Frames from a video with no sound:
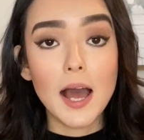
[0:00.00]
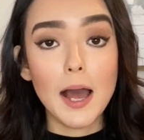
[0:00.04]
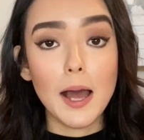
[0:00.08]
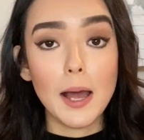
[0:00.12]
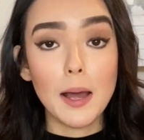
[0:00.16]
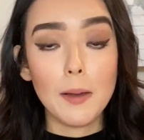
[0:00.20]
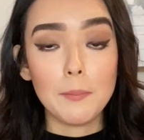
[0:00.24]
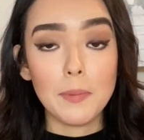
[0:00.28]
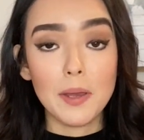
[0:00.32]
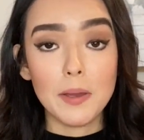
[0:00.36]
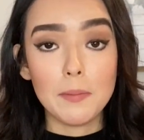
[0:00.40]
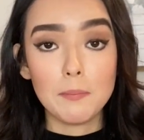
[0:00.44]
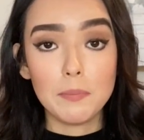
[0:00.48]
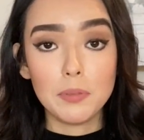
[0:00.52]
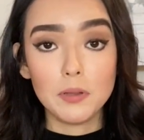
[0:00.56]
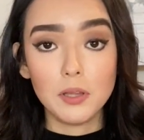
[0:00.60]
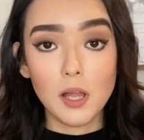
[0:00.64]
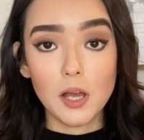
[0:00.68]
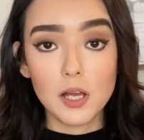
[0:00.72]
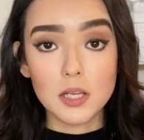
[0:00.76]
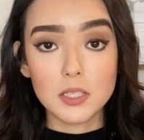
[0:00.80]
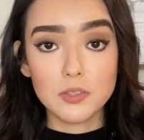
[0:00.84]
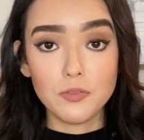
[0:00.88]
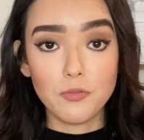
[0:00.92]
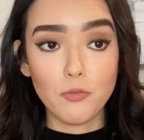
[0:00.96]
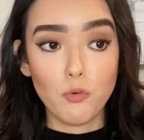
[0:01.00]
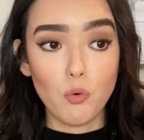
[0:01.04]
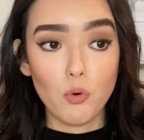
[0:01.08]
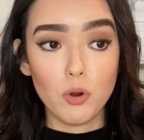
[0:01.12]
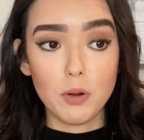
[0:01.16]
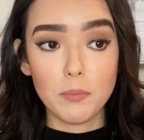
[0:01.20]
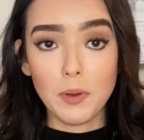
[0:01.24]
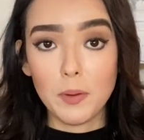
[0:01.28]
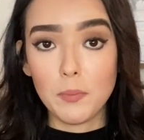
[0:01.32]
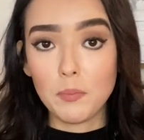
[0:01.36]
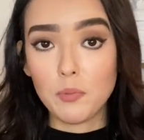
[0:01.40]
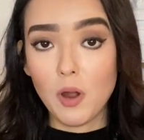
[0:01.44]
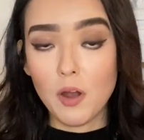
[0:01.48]
And plus,
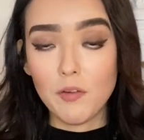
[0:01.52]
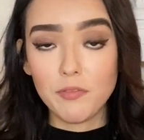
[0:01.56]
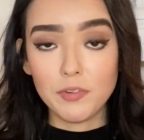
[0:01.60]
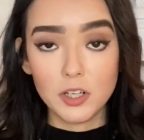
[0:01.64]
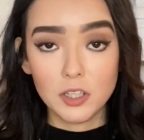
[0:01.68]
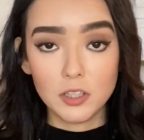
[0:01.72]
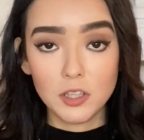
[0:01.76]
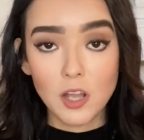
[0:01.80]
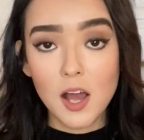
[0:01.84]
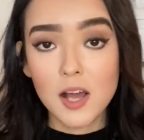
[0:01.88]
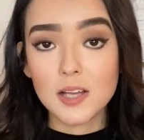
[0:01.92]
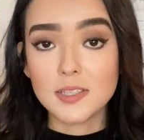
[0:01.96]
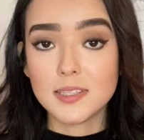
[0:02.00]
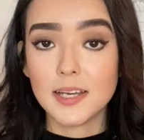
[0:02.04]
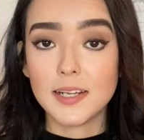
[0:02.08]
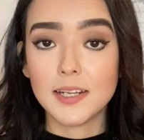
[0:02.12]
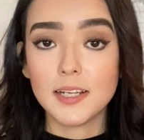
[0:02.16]
for my profit and loss,